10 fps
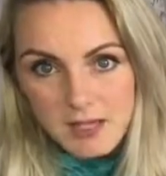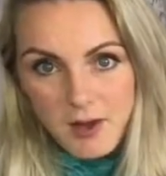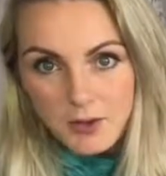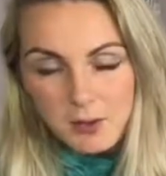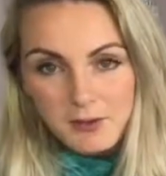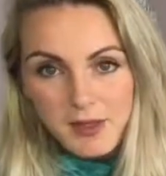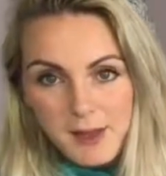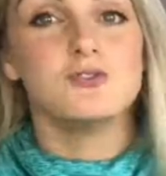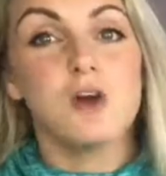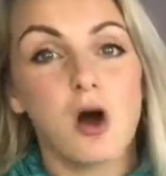How cute are
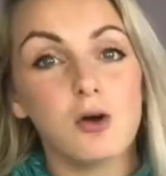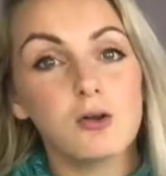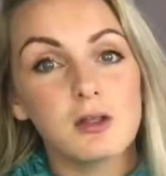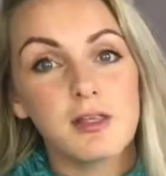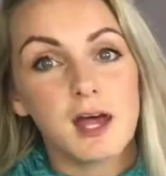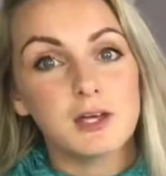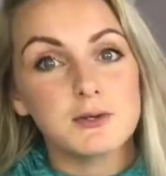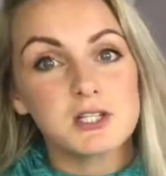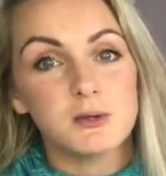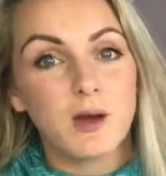they? Not a colour that I
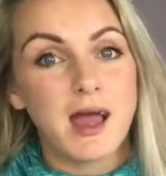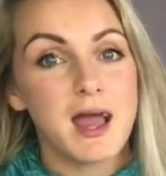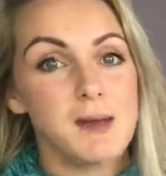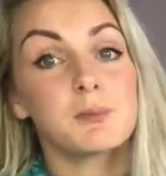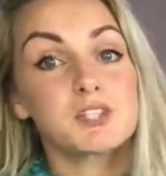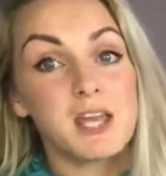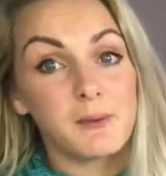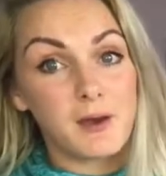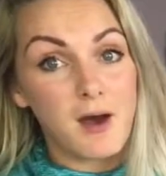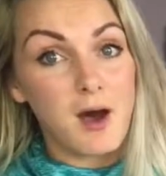usually wear, but
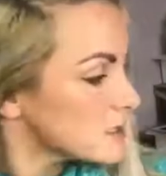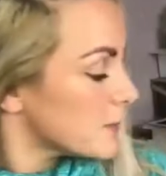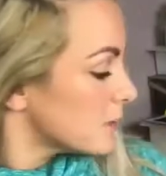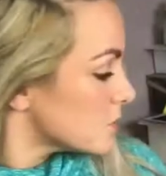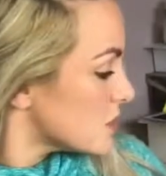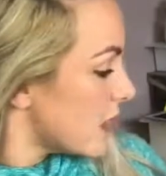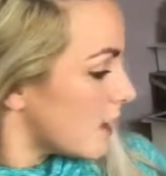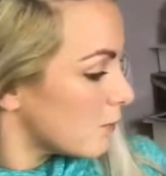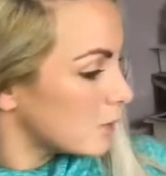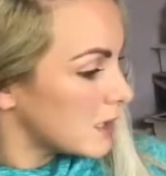here we are. That's pretty much
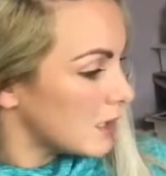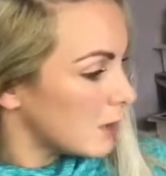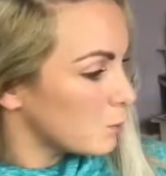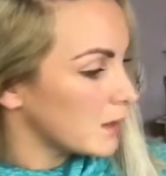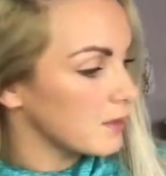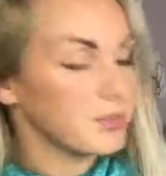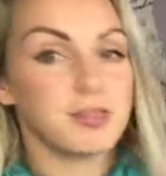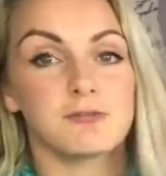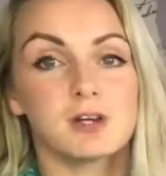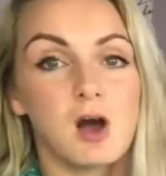it
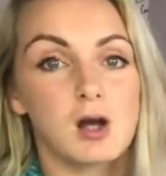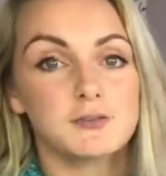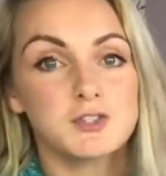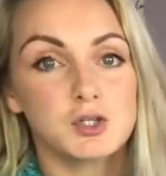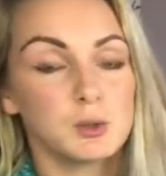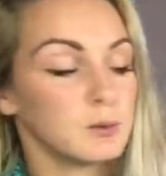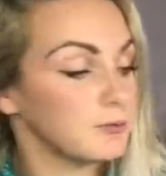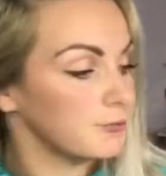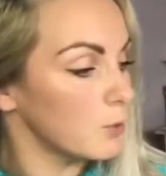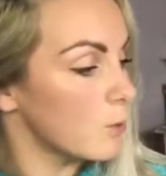with regards to
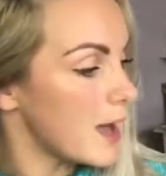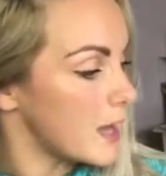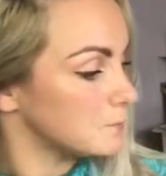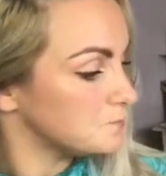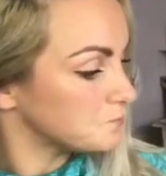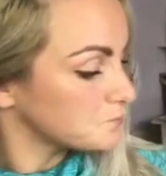footwear.